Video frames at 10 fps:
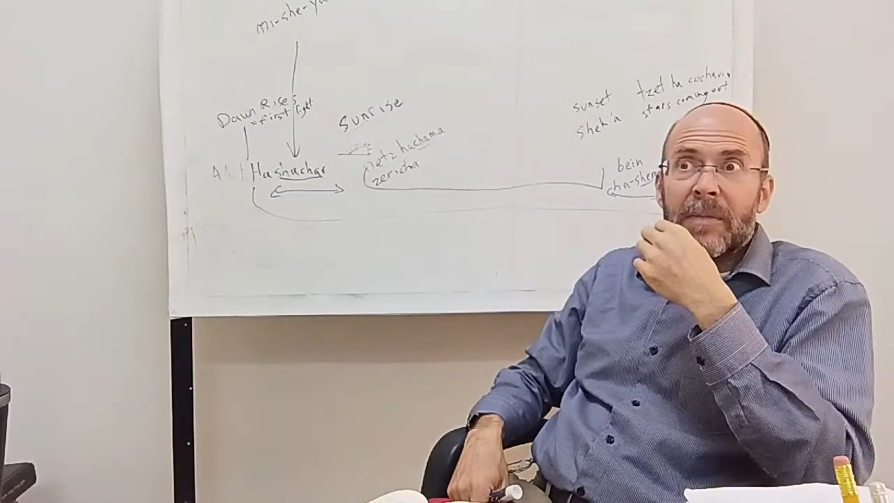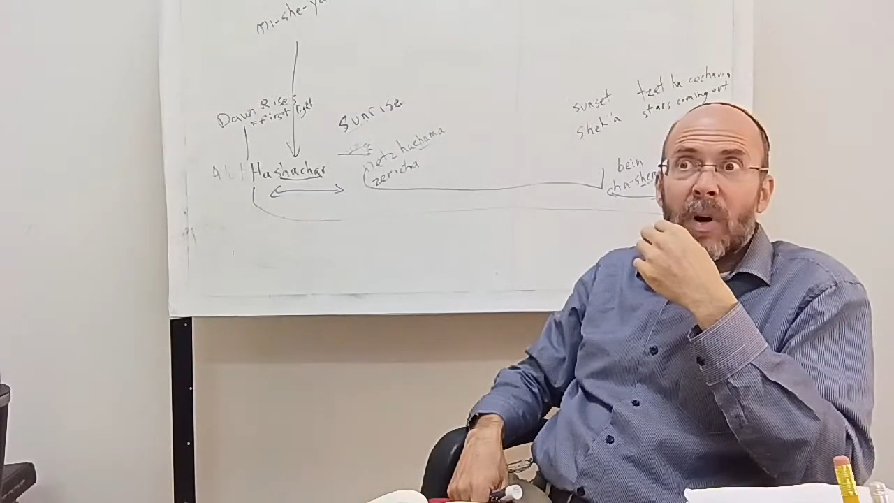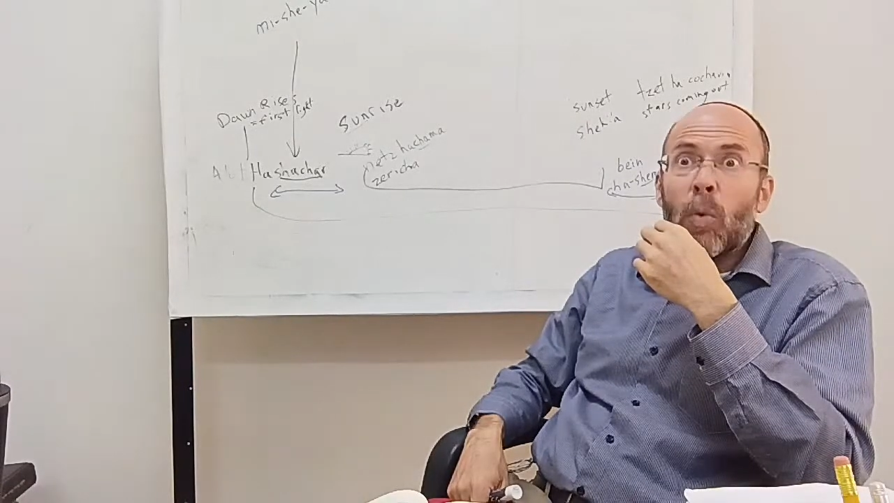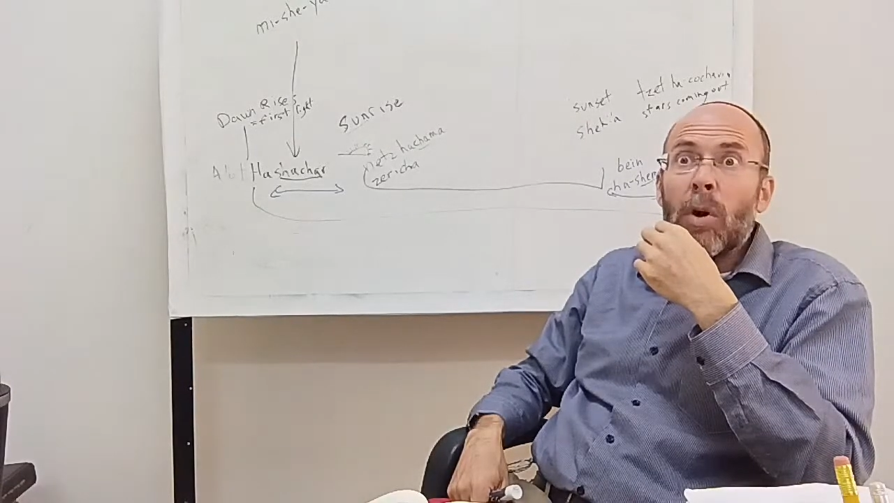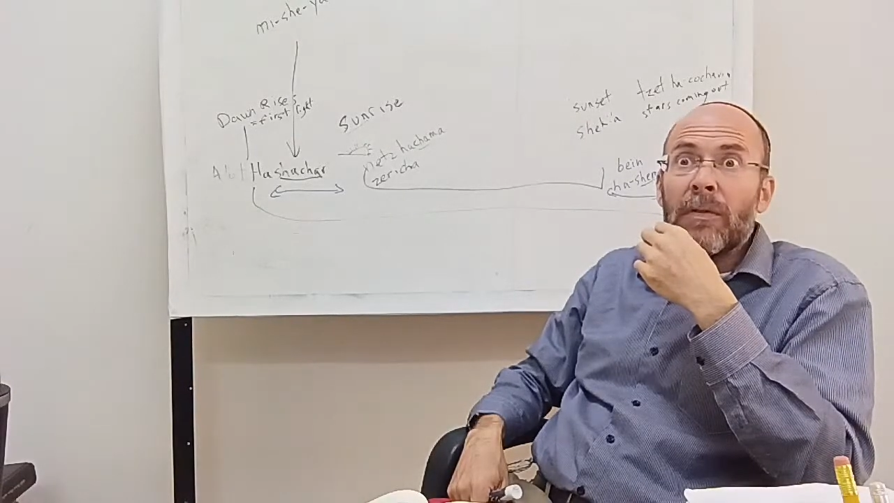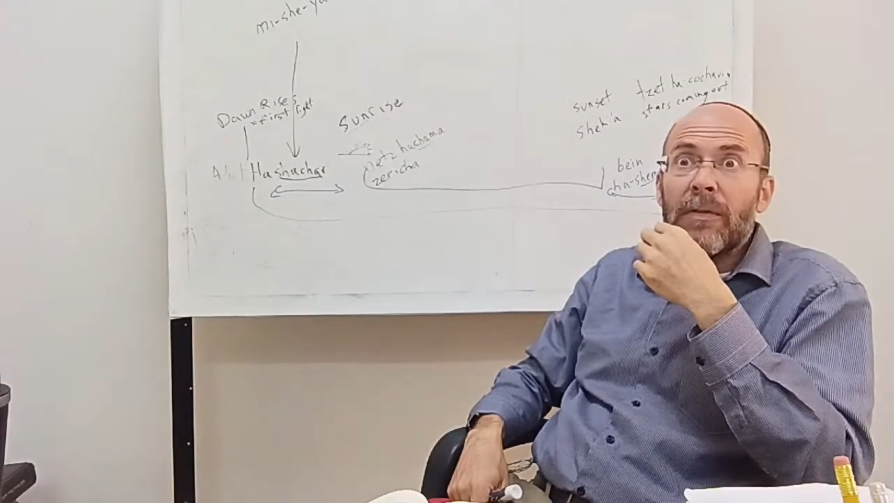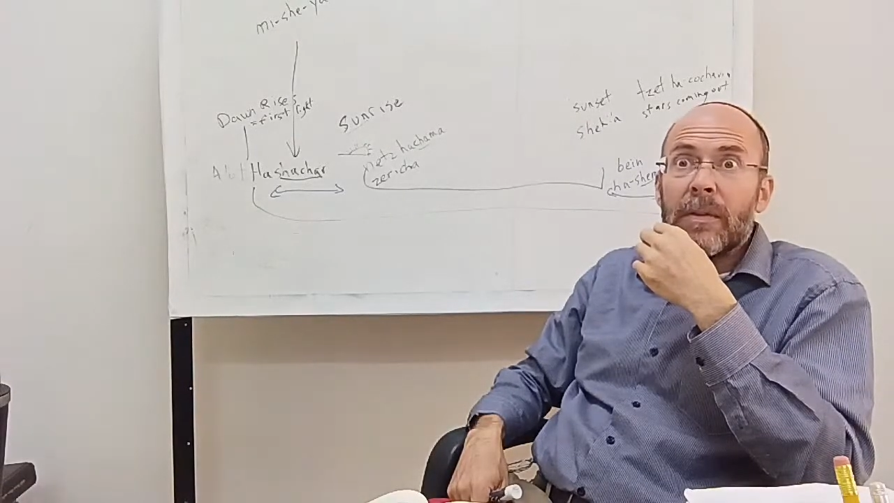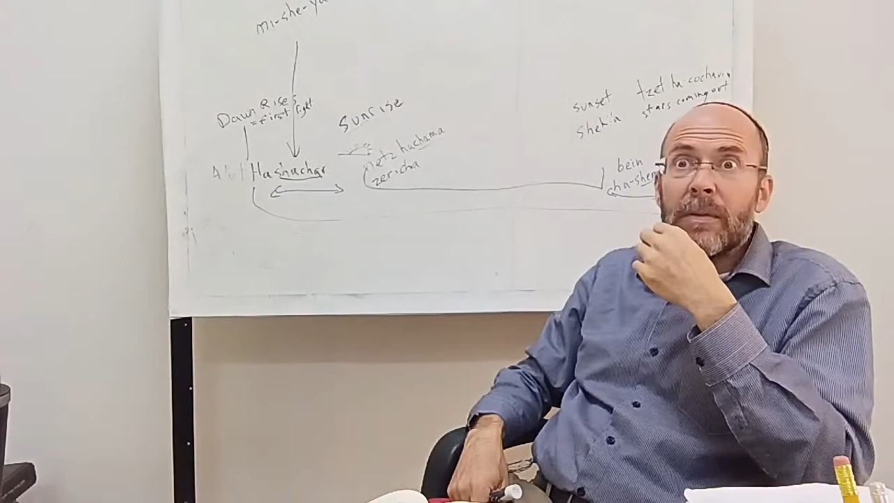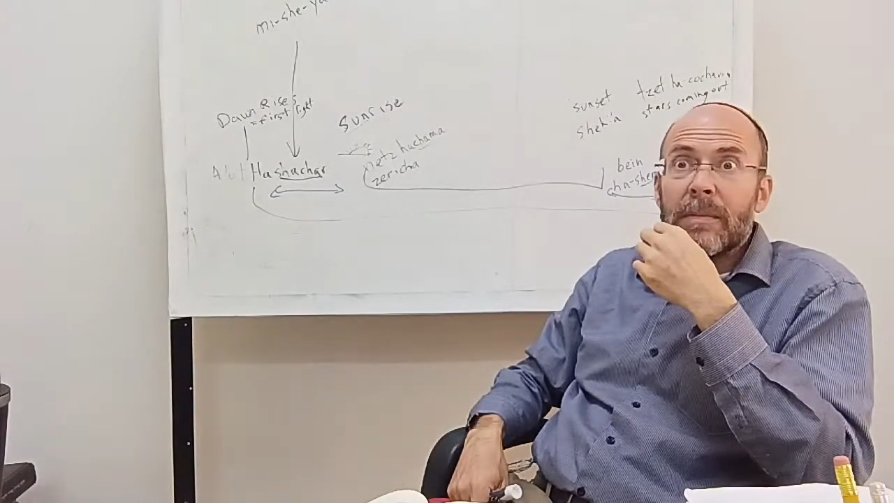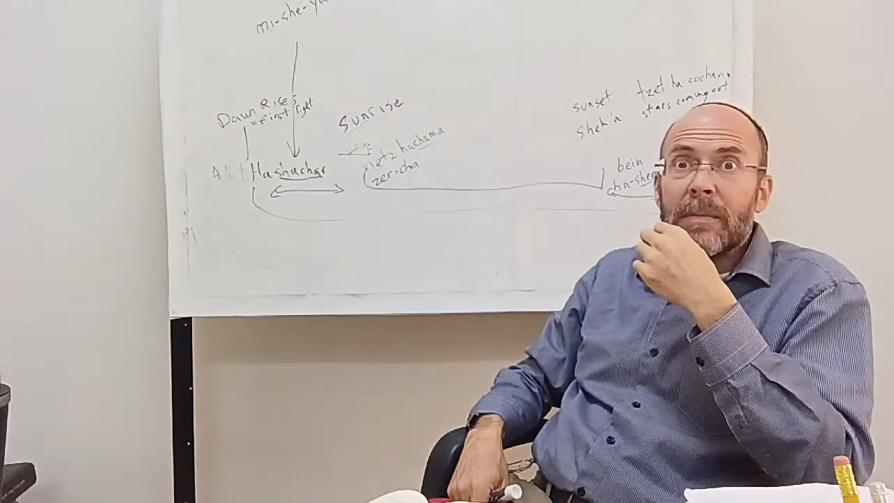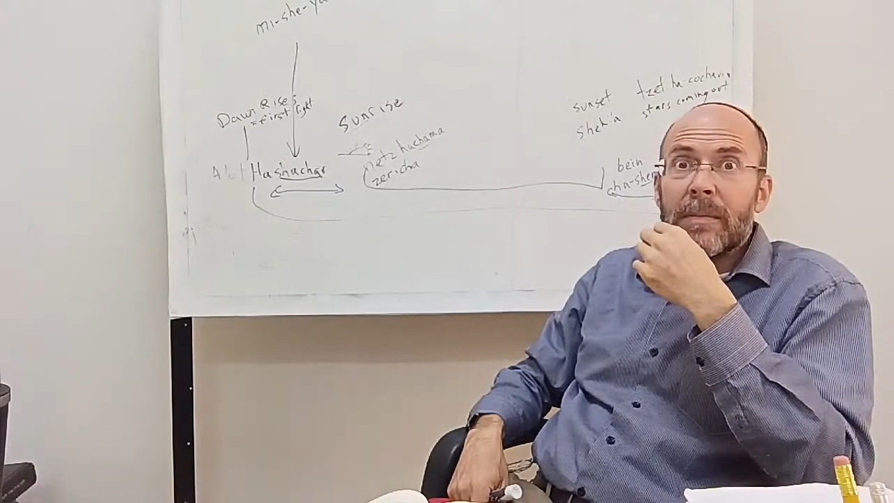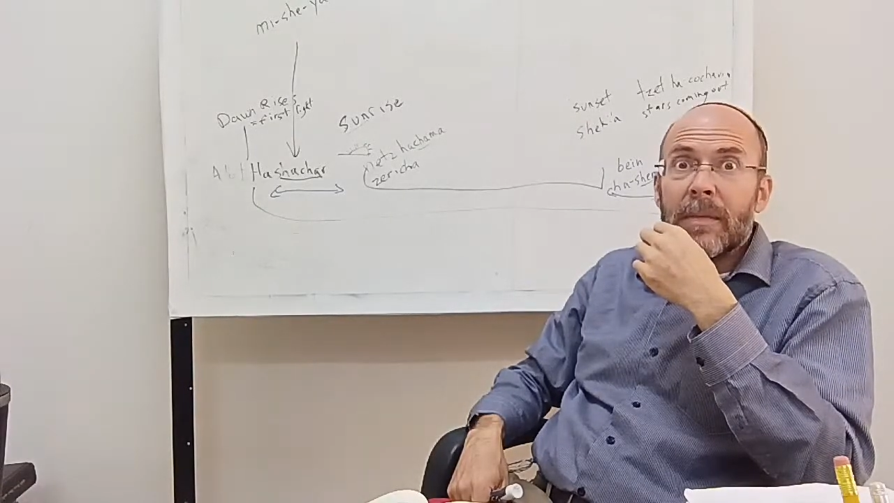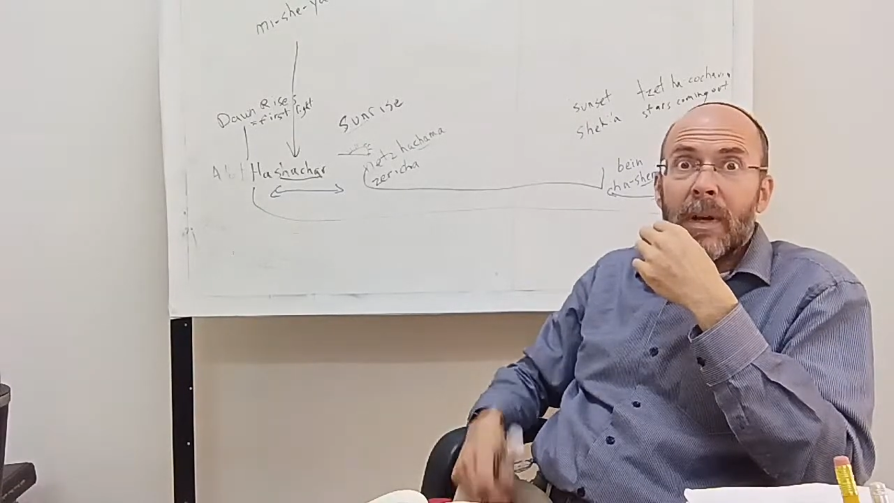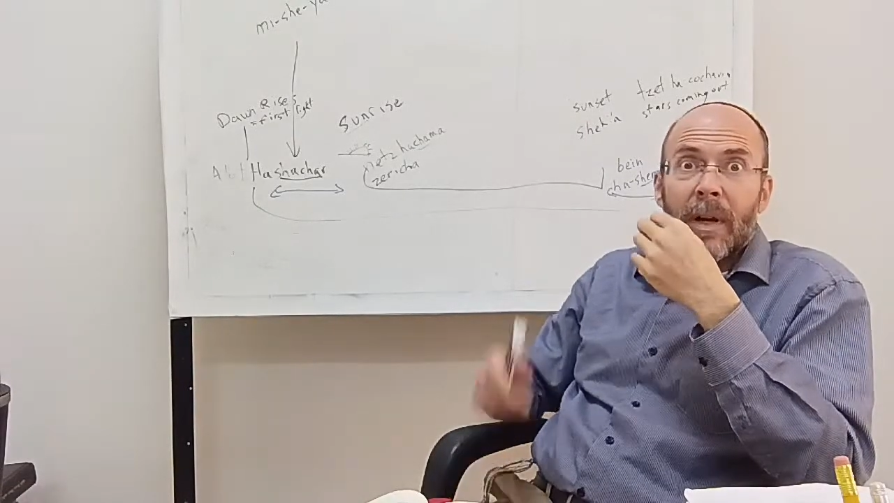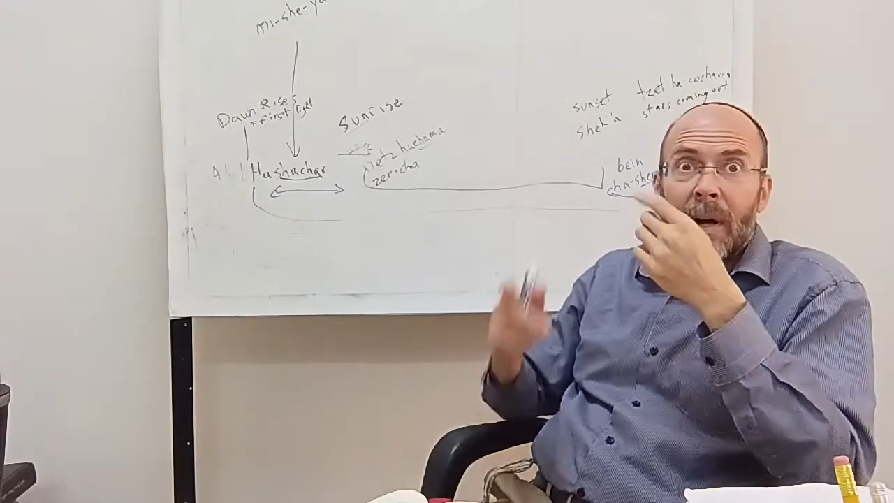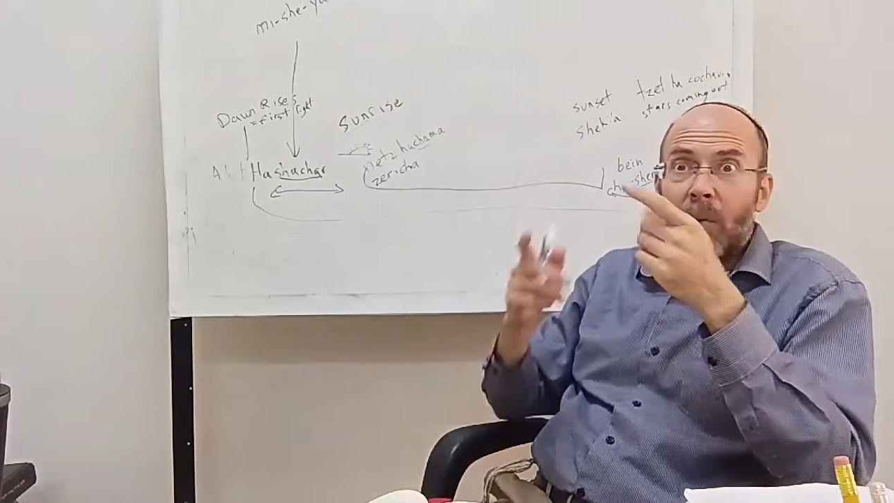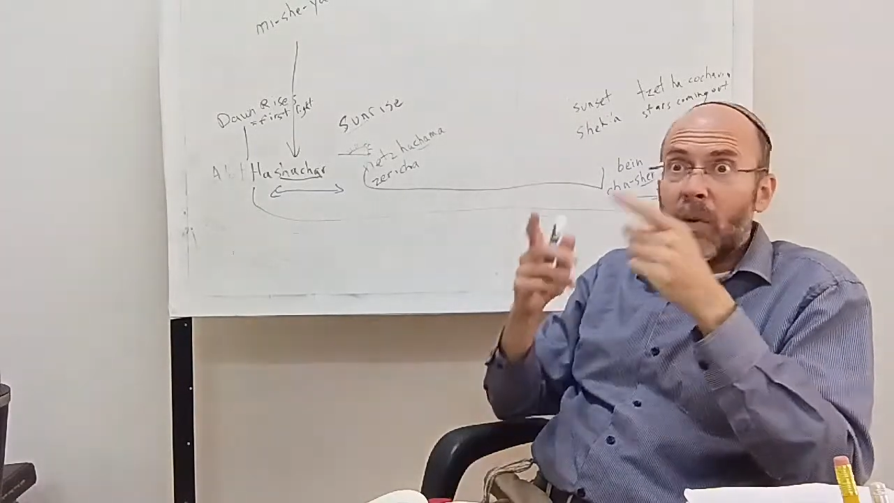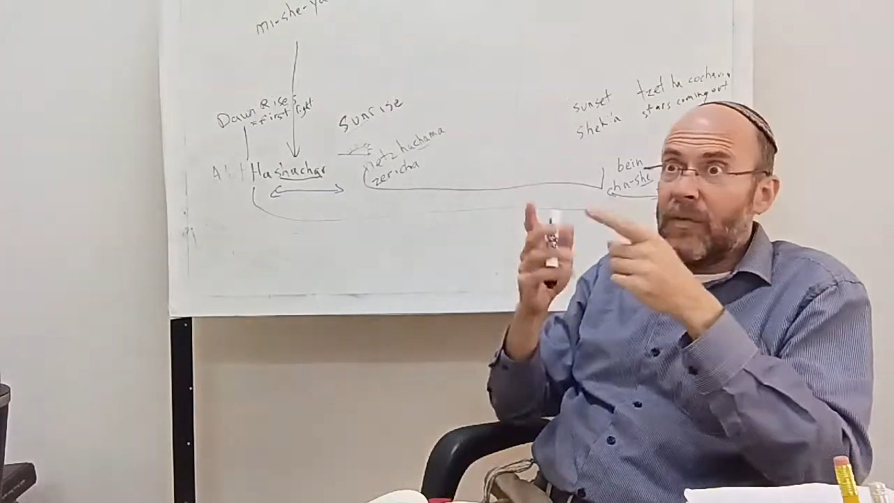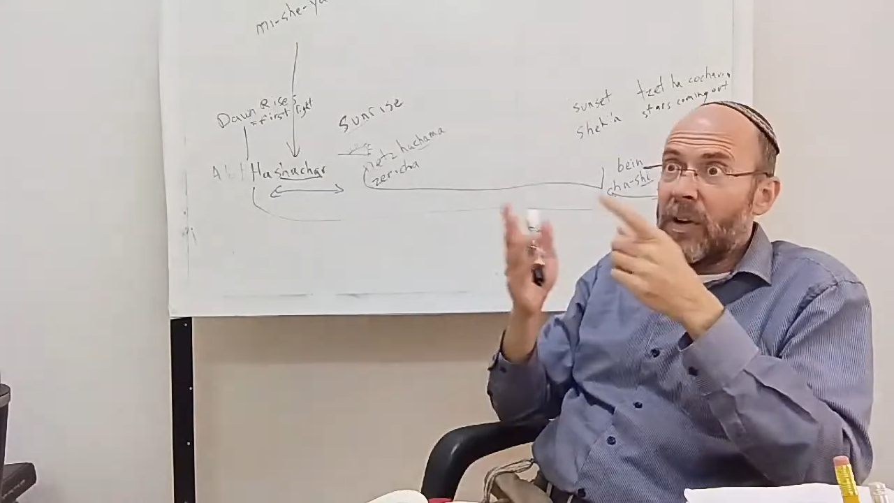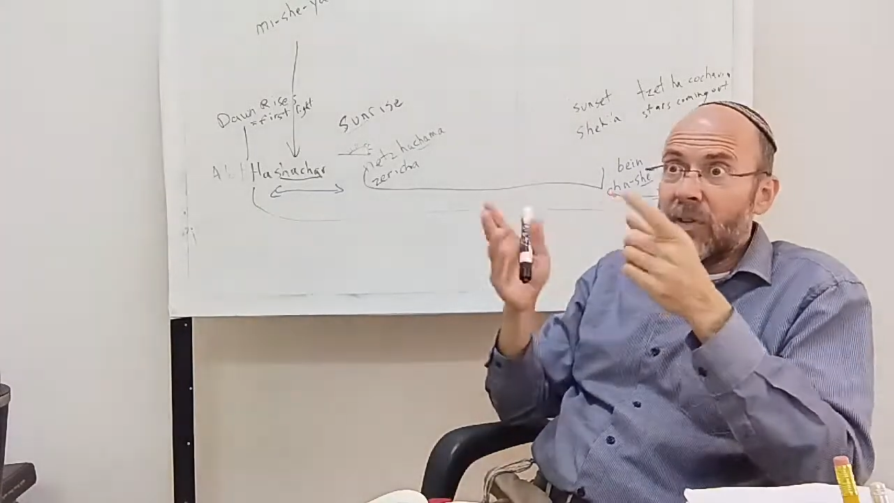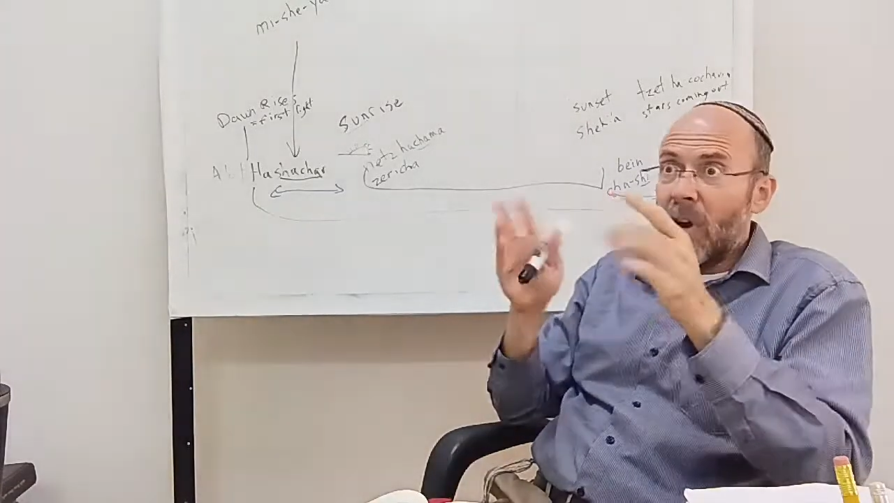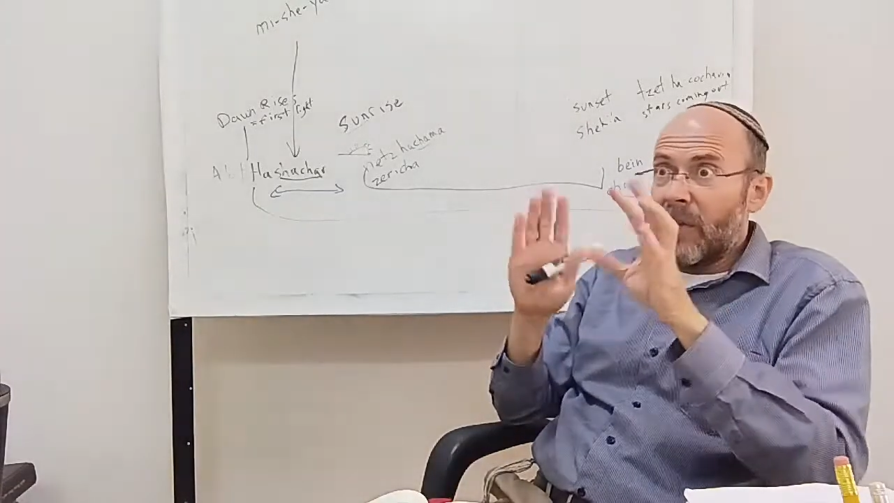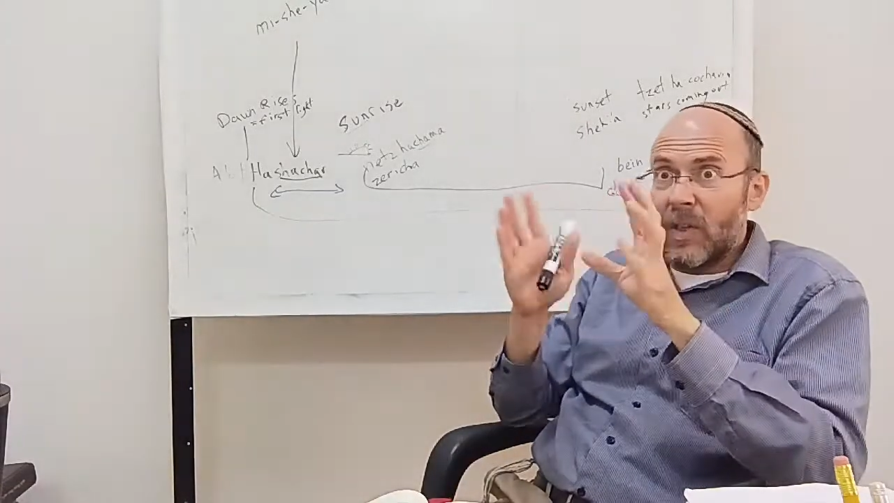wolf. A wolf and a dog,